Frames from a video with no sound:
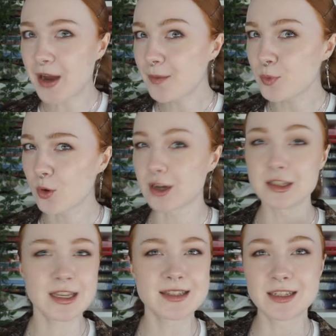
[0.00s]
up, or at
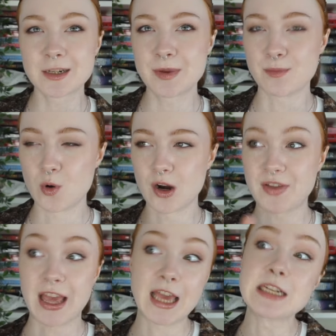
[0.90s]
least a little bit more of a
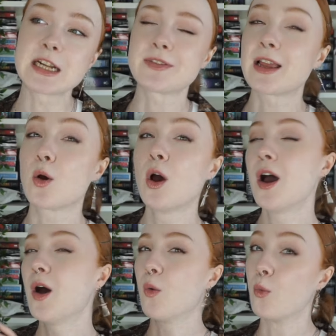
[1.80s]
hint of, like,
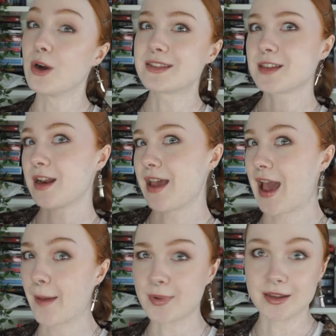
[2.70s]
what's gonna
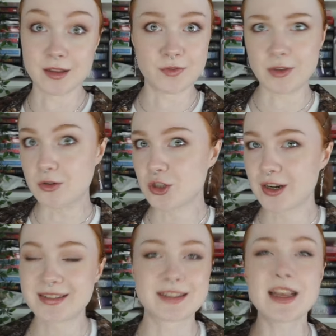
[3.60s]
happen in the future,
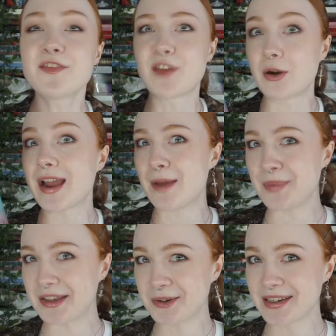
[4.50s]
because it's left very
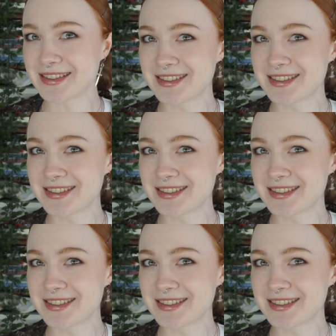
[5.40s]
ambiguous.